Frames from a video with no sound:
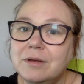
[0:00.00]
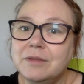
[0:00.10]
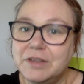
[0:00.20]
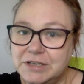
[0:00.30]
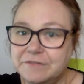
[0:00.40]

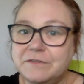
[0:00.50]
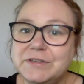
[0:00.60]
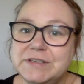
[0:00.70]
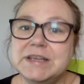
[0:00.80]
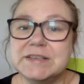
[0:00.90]
the
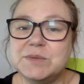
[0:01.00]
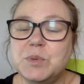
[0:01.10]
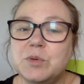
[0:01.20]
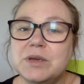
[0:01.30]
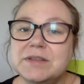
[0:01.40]
difference in
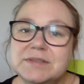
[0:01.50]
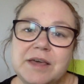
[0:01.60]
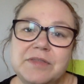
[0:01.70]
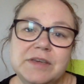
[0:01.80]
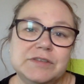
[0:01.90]
experience
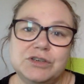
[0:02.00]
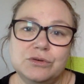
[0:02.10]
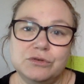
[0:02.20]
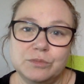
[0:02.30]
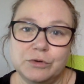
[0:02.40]
that these
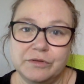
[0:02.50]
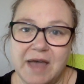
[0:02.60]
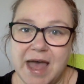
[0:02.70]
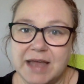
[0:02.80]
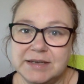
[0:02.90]
children would have
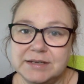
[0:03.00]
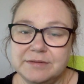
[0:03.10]
had.